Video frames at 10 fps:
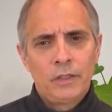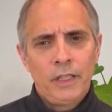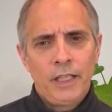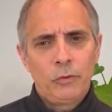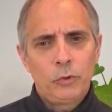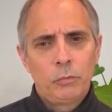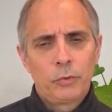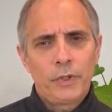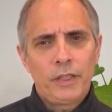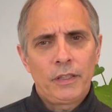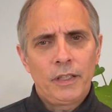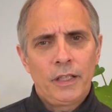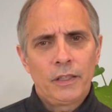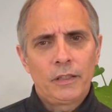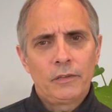And we bring
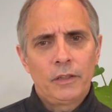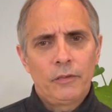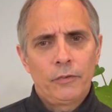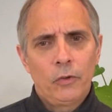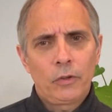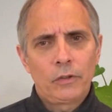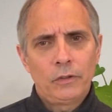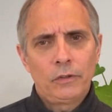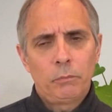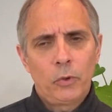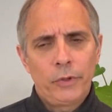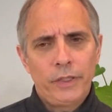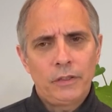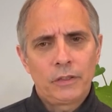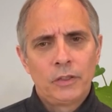our focal
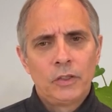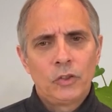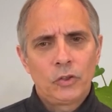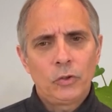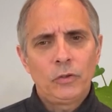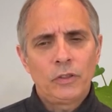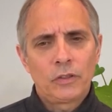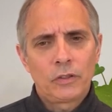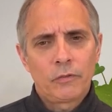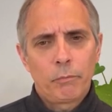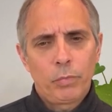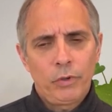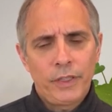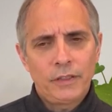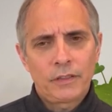point to this
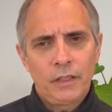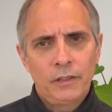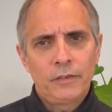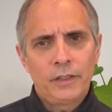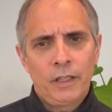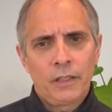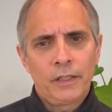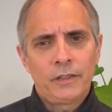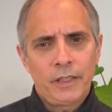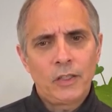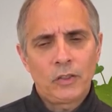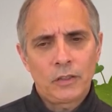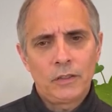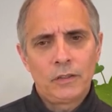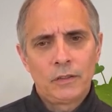place of our
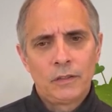attention.